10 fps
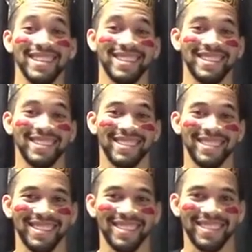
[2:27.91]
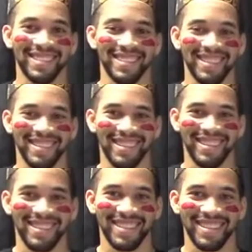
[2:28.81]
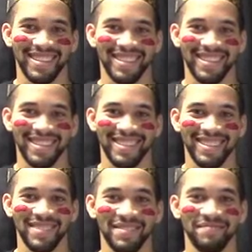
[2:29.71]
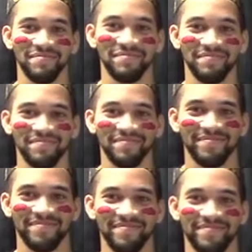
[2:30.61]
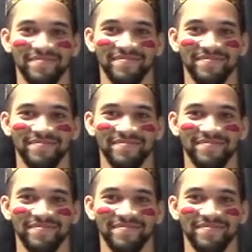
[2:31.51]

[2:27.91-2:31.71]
(not speaking)